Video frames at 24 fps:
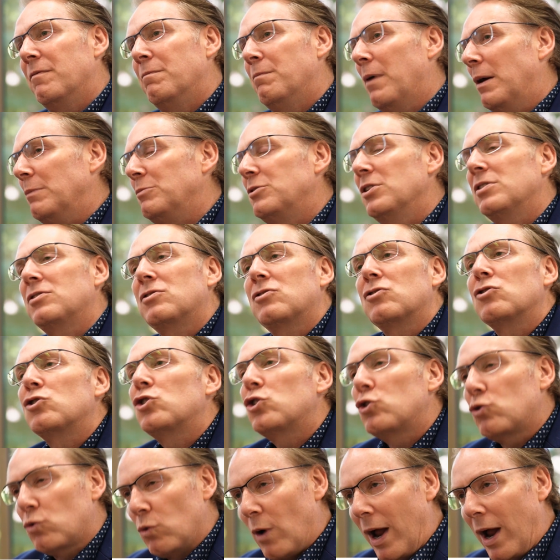I'm just
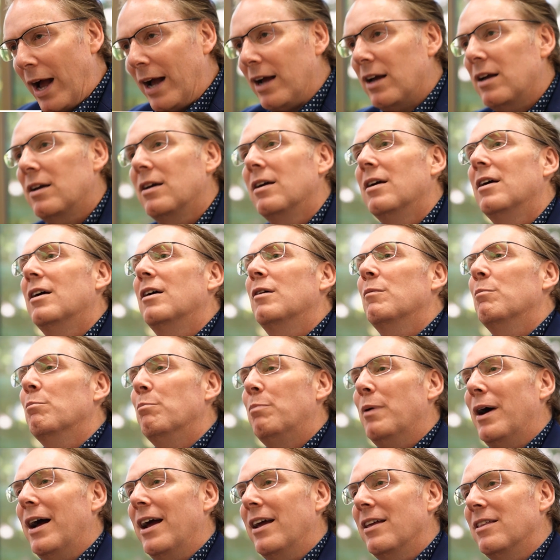struck
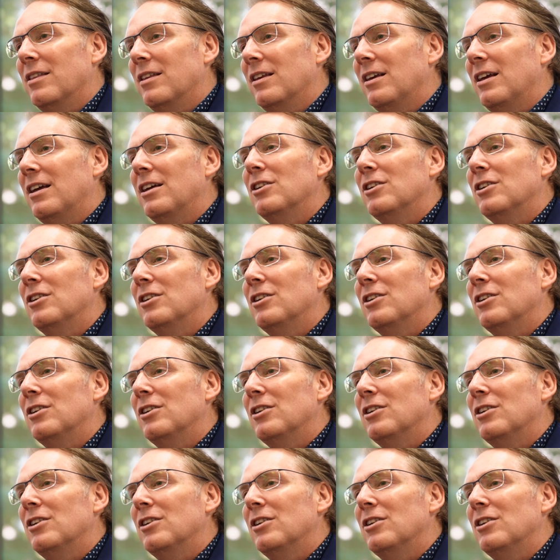by the